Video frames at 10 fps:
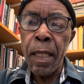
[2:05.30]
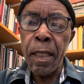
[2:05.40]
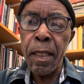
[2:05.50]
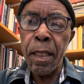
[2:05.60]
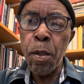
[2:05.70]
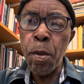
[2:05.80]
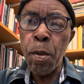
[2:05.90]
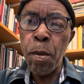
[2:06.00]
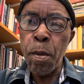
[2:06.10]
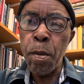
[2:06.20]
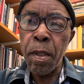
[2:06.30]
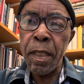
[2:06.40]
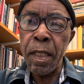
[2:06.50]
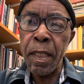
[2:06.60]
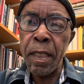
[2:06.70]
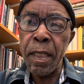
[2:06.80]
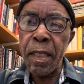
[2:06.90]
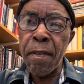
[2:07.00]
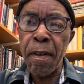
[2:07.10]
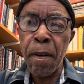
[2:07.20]
you
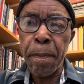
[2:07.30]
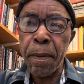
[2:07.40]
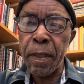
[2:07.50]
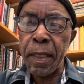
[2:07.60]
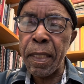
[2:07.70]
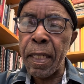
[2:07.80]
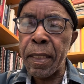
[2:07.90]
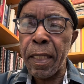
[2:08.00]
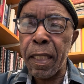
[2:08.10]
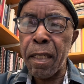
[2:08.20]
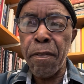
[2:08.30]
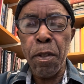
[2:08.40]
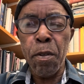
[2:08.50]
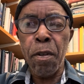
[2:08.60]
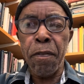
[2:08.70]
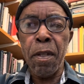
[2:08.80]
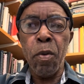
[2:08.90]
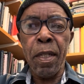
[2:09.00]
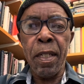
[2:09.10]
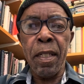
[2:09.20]
develop a certain view of the
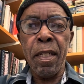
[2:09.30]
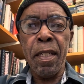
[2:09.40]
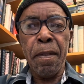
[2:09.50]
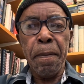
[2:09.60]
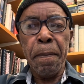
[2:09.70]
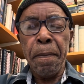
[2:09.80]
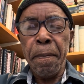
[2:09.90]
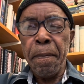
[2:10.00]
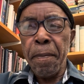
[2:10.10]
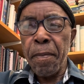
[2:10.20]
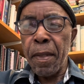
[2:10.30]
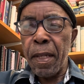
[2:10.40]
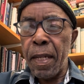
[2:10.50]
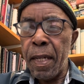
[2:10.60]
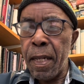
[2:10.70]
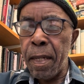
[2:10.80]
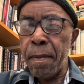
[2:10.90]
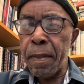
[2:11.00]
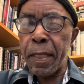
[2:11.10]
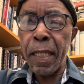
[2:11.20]
world,
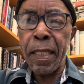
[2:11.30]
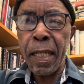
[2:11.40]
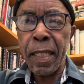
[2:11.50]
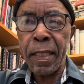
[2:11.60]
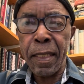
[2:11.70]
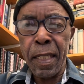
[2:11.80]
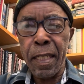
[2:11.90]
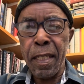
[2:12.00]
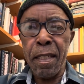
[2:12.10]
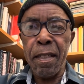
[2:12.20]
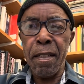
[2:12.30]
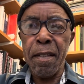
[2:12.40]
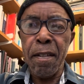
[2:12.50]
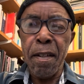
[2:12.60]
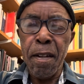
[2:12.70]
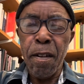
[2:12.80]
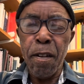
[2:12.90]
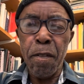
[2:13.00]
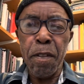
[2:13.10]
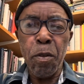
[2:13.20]
a certain understanding
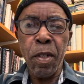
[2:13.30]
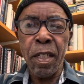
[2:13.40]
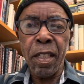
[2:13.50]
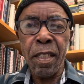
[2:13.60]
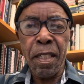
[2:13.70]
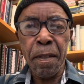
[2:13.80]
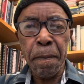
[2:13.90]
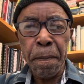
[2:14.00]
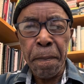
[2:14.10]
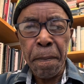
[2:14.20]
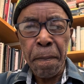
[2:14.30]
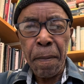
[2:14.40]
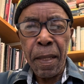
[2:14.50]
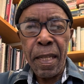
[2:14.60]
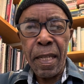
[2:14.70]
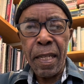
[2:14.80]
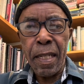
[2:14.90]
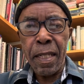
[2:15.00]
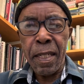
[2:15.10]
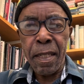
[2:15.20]
of the world,
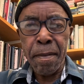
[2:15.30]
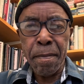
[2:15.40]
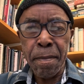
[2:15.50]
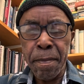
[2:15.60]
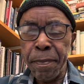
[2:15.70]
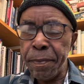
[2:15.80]
and